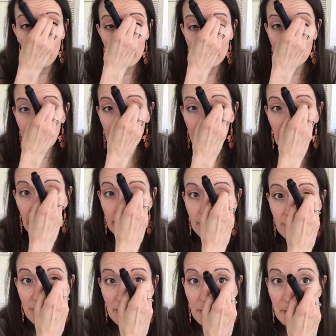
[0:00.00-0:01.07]
See, I
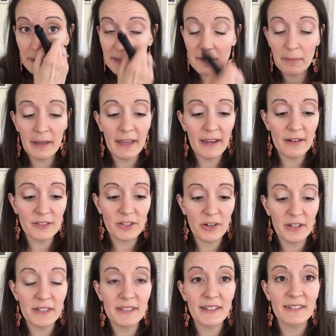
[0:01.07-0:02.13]
can feel a piece of my hair is
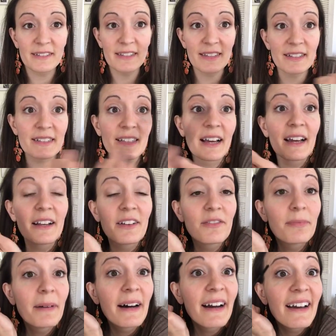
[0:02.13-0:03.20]
already stuck to this side
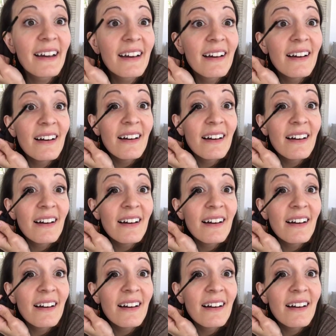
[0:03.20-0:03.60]
of my,